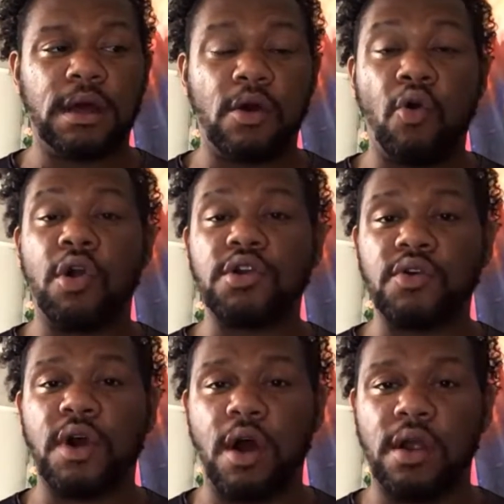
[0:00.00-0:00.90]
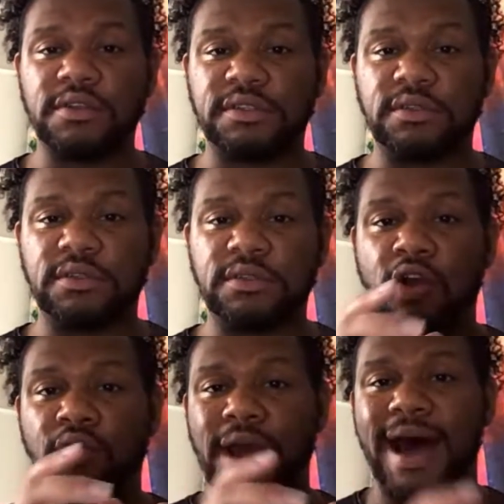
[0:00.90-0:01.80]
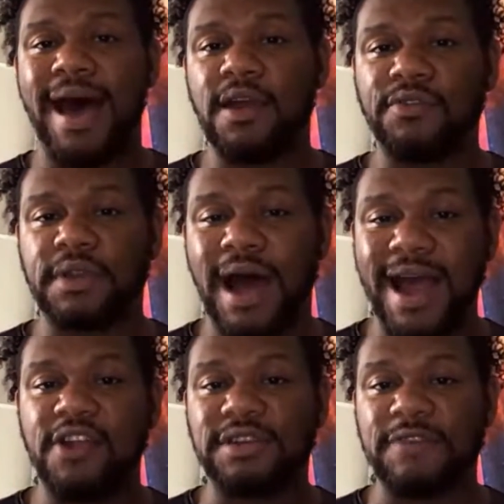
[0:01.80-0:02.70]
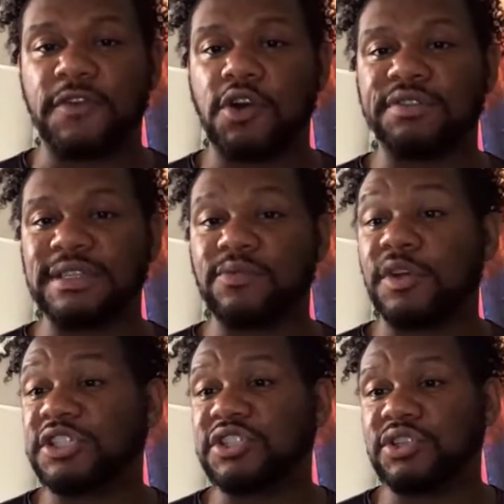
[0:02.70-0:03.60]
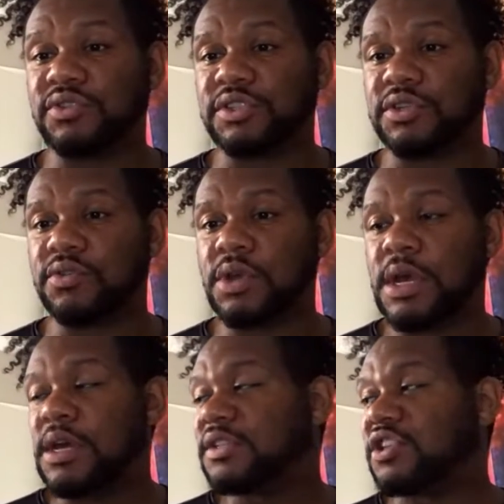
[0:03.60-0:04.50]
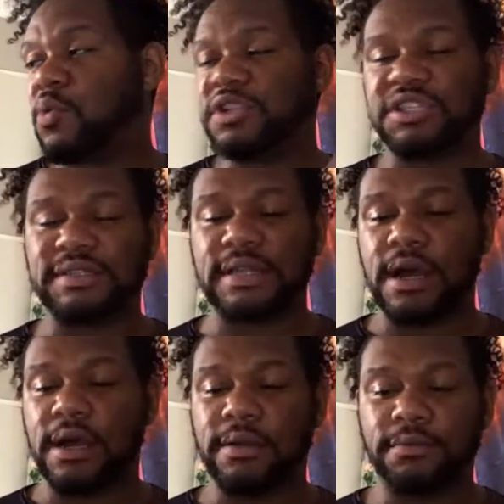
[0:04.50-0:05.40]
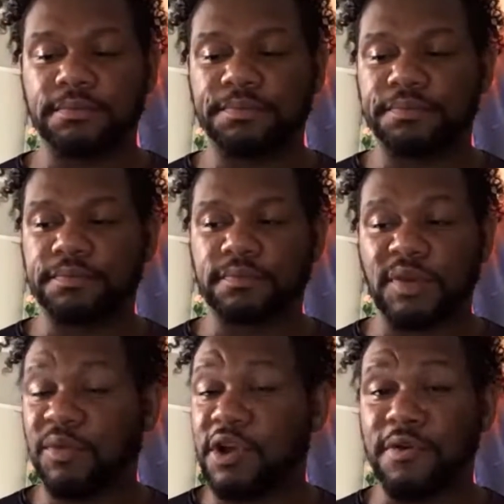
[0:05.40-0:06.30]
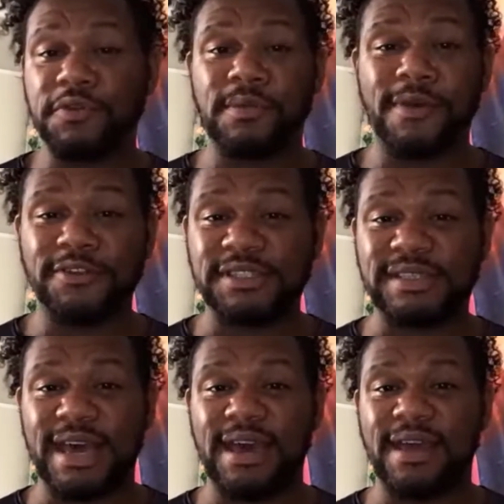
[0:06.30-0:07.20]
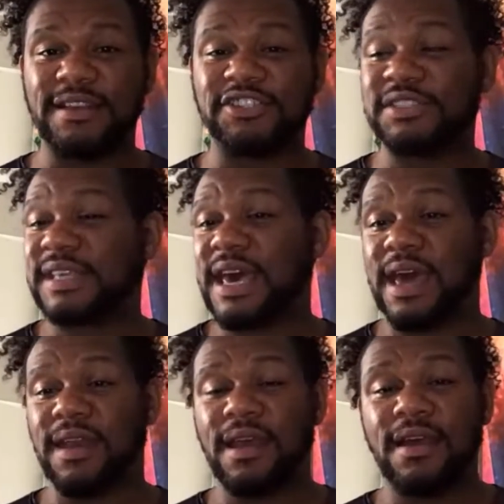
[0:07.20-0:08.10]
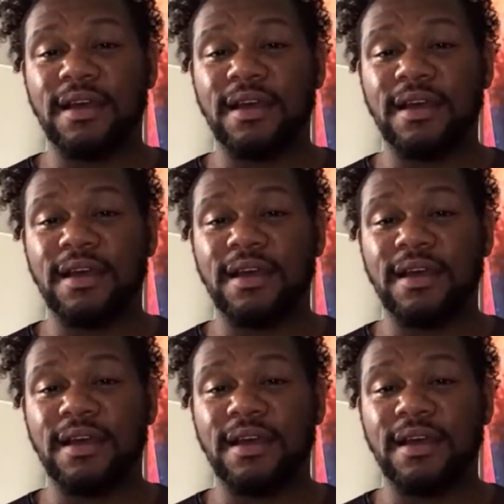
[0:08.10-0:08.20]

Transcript: oracle cards that are on a higher difficulty than what she's used to. So we're going through the motions, and she said